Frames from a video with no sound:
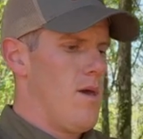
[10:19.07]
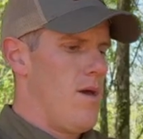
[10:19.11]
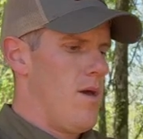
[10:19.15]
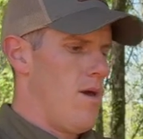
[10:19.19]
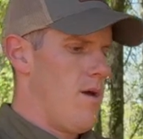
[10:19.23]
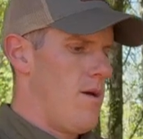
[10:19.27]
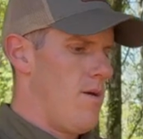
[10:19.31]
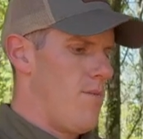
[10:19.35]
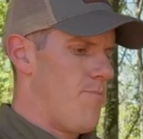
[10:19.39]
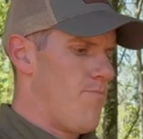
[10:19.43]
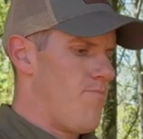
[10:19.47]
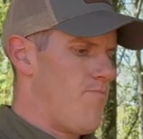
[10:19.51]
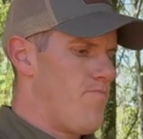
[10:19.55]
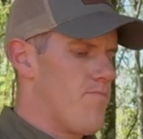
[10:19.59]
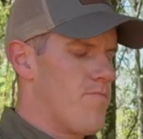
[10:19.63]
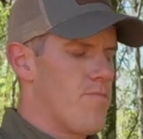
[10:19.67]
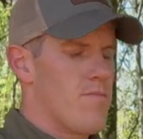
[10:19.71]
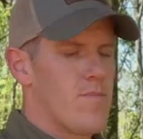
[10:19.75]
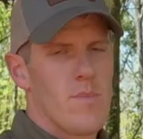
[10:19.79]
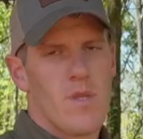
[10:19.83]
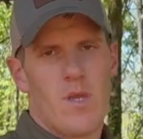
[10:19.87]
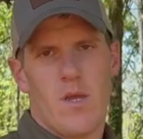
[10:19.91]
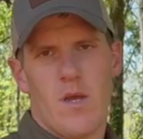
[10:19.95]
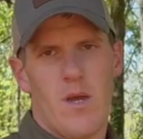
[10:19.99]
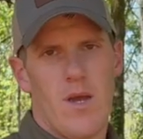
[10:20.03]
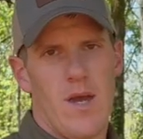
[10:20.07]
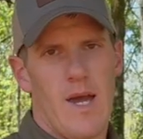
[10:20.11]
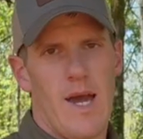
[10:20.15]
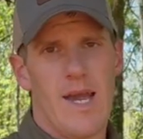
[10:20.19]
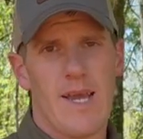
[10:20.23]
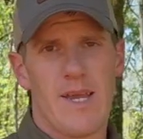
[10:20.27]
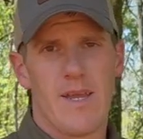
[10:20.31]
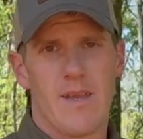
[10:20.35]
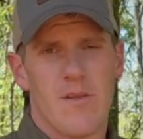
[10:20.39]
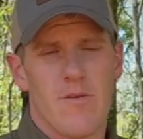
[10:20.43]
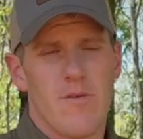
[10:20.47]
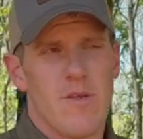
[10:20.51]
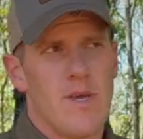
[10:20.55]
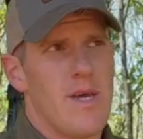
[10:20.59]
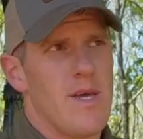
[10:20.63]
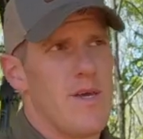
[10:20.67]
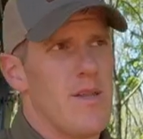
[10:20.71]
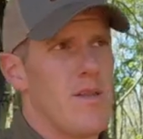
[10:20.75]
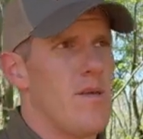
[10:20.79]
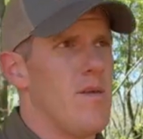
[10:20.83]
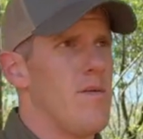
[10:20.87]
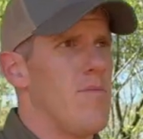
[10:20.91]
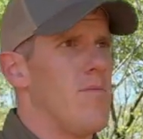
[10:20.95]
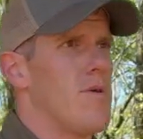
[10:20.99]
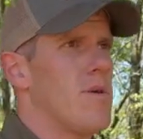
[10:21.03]
I can do
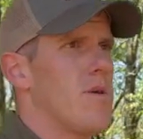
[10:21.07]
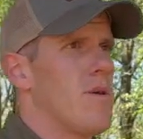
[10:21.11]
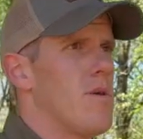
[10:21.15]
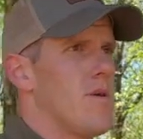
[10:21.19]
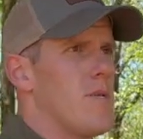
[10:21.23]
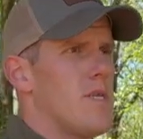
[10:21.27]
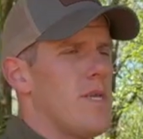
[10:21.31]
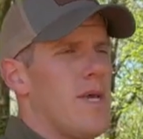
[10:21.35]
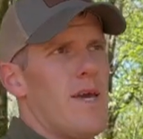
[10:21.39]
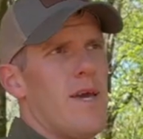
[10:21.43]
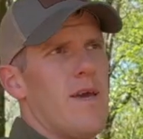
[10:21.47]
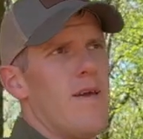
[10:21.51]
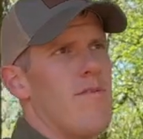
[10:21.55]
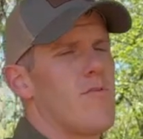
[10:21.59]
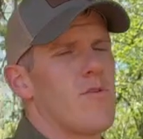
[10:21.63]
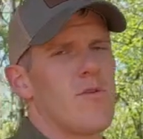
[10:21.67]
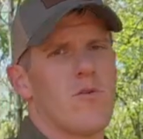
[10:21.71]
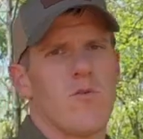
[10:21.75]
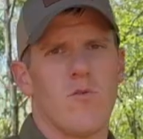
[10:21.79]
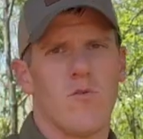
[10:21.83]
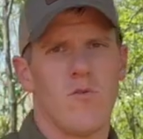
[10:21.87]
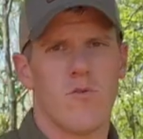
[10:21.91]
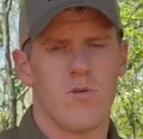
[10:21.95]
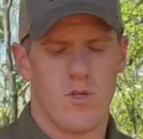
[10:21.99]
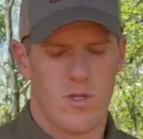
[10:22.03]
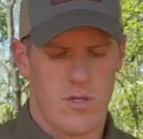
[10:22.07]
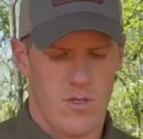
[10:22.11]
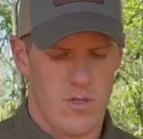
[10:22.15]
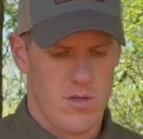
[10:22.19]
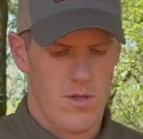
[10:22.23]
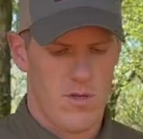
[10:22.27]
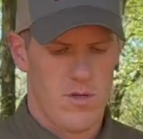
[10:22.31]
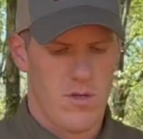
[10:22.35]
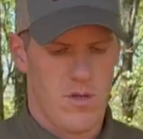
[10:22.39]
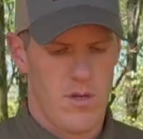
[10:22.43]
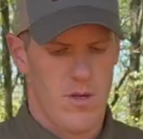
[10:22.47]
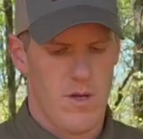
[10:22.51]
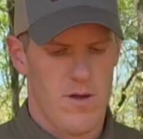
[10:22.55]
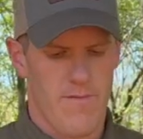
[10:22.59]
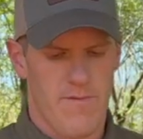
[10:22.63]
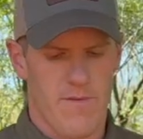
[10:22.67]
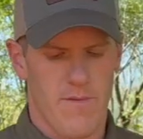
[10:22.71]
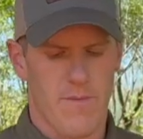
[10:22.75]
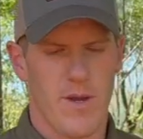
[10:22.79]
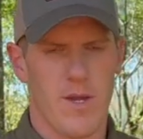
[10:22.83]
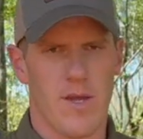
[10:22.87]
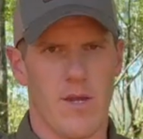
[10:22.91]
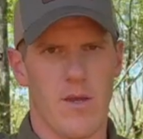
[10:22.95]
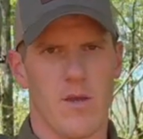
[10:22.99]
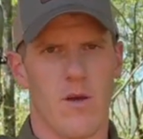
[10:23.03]
that because I have tools for
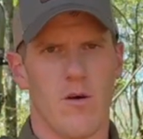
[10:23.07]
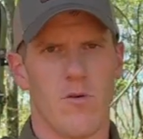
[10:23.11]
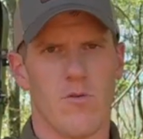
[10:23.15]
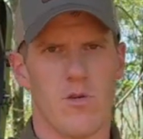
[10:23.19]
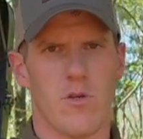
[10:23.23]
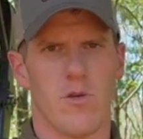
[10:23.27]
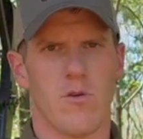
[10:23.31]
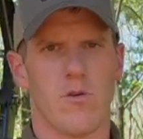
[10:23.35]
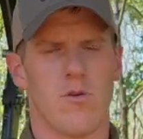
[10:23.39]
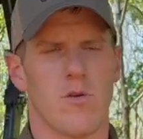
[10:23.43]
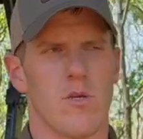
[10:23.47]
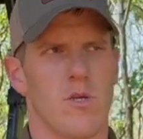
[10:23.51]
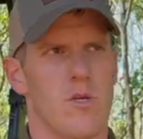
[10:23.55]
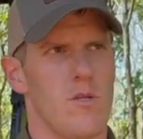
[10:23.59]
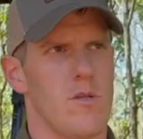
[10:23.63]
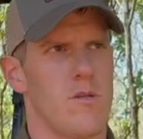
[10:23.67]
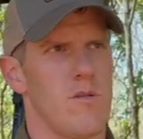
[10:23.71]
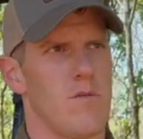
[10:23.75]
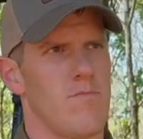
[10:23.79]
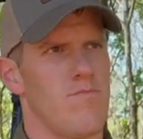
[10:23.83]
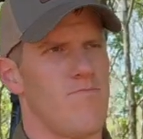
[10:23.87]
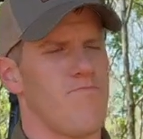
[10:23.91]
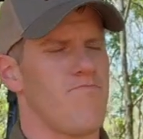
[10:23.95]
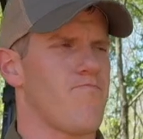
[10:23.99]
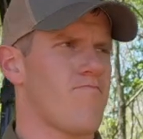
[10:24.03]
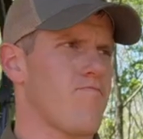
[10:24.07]
making holsters and